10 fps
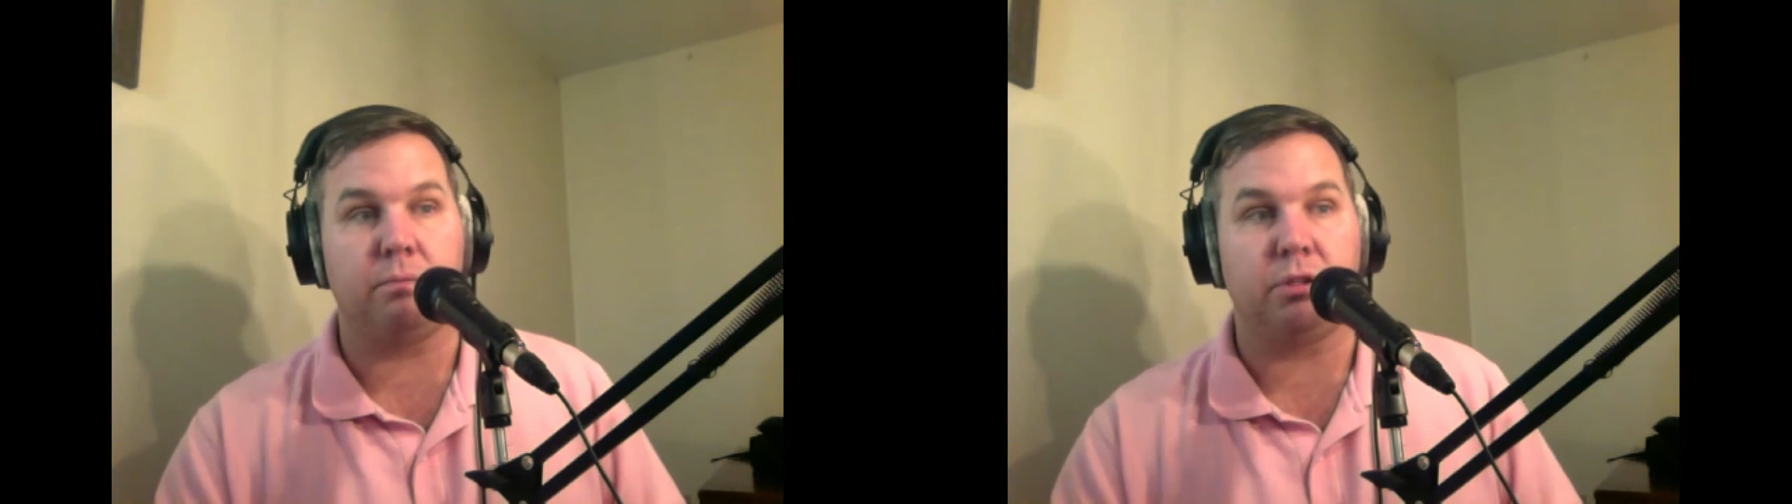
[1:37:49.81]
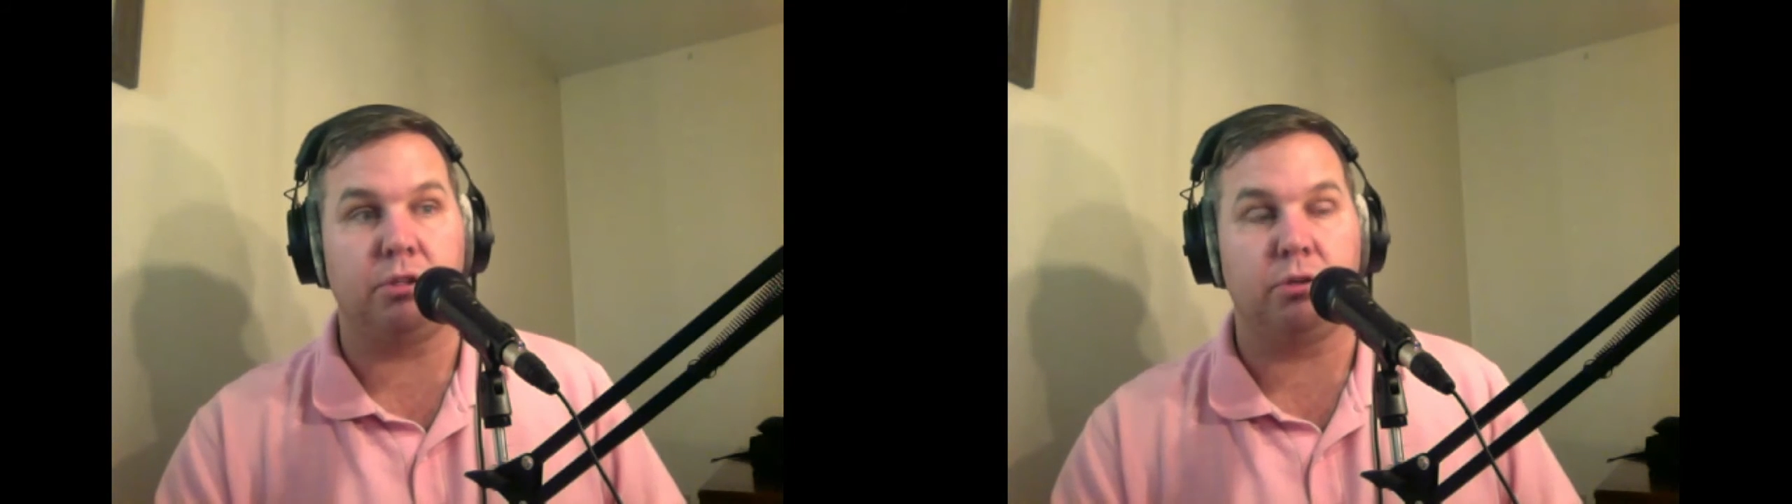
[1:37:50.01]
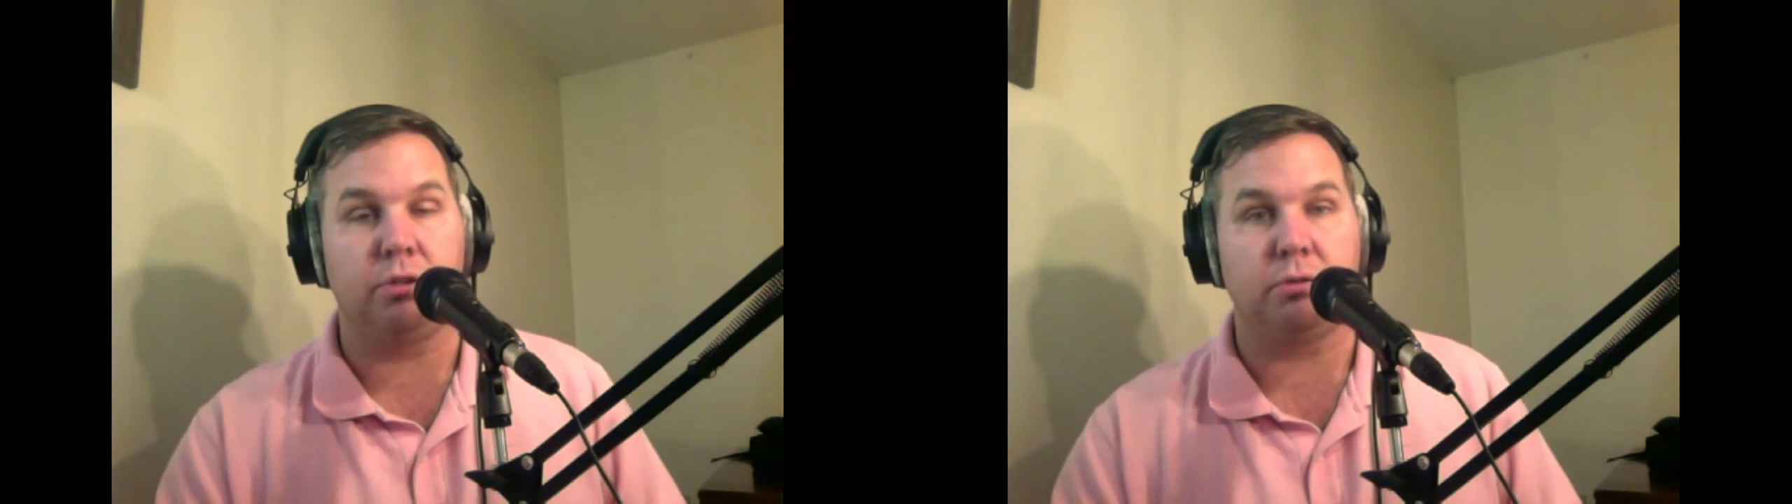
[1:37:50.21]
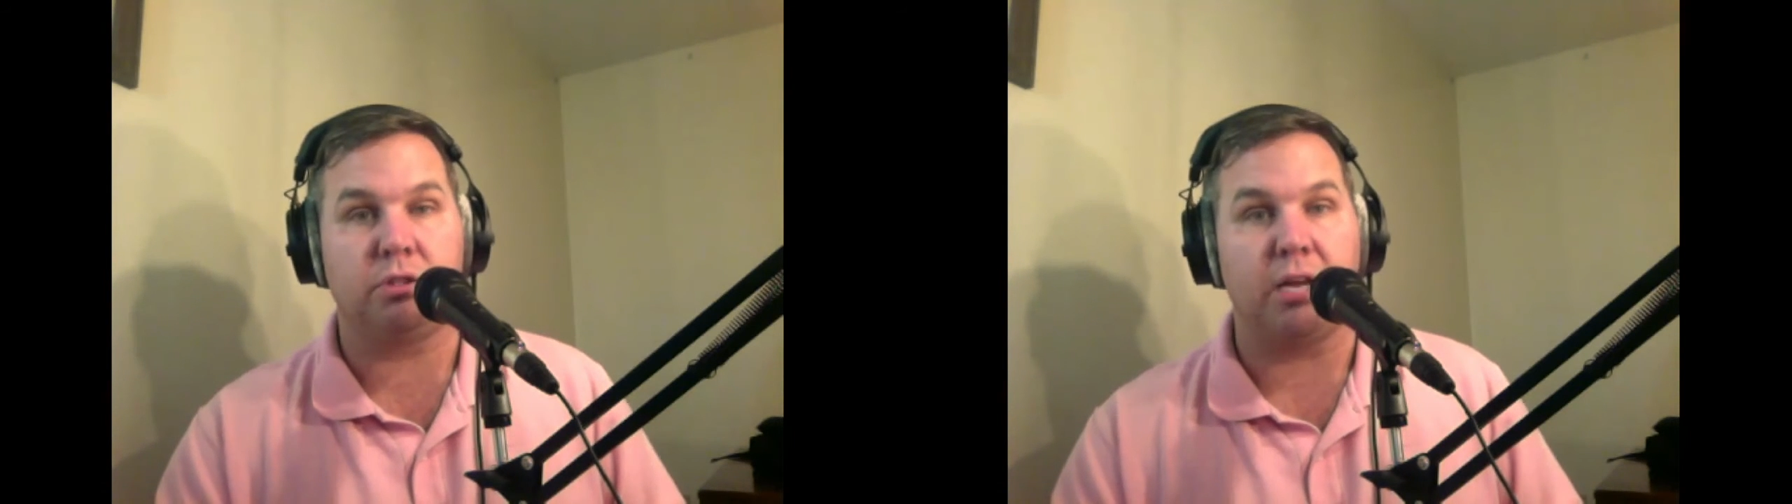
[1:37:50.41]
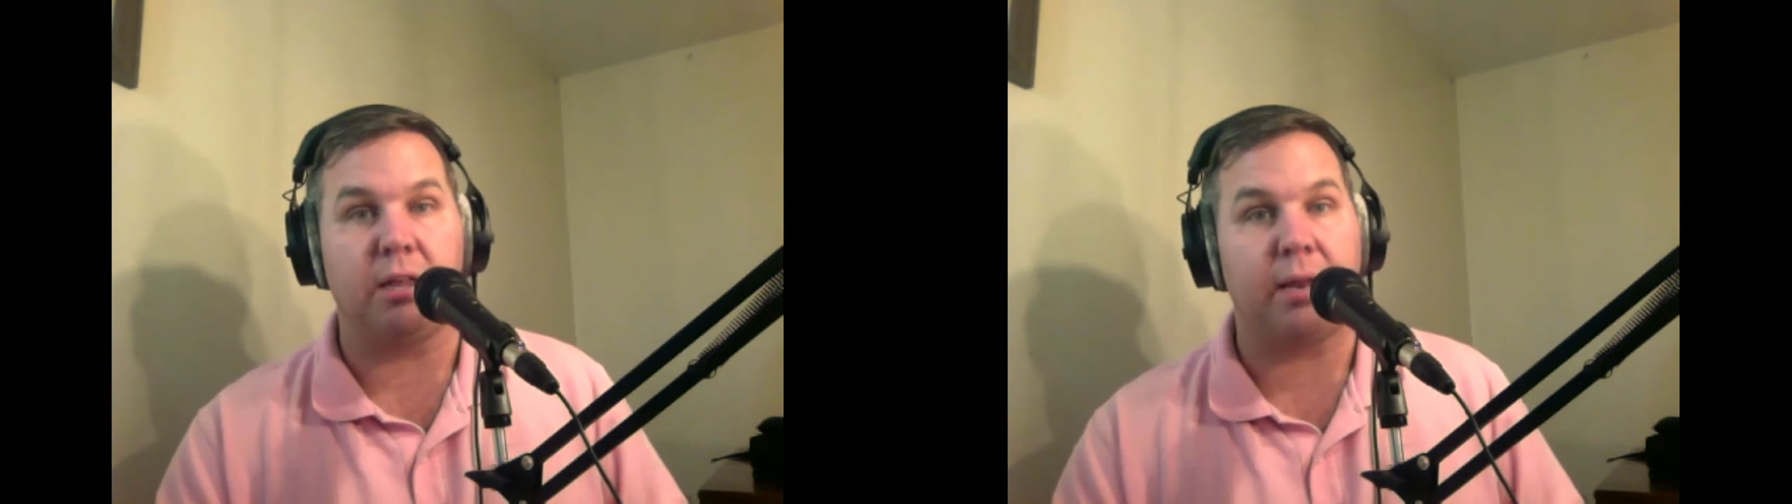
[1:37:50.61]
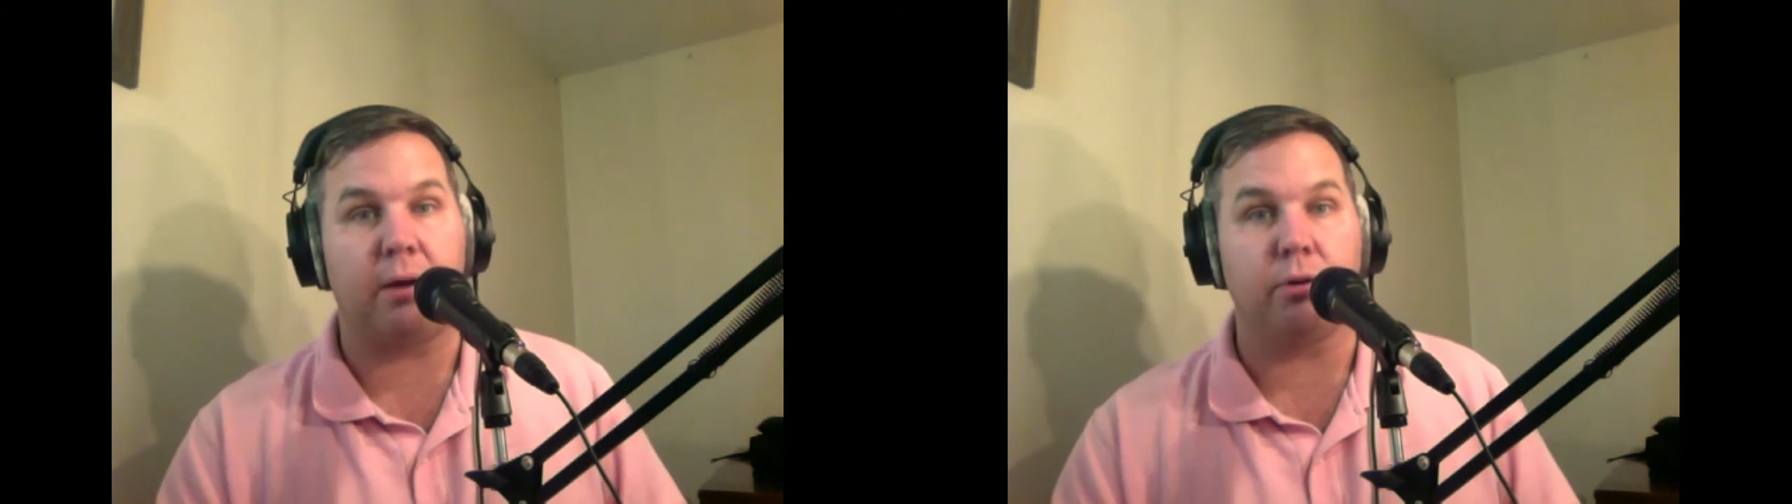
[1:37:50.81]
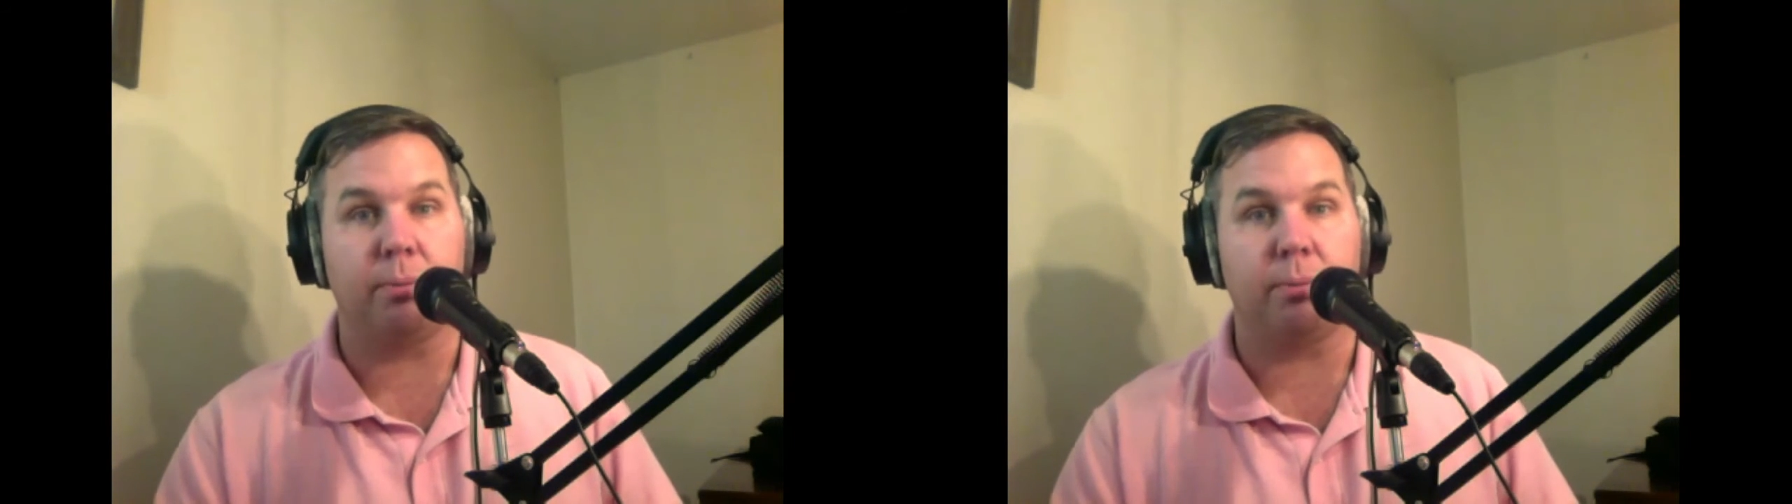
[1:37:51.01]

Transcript: your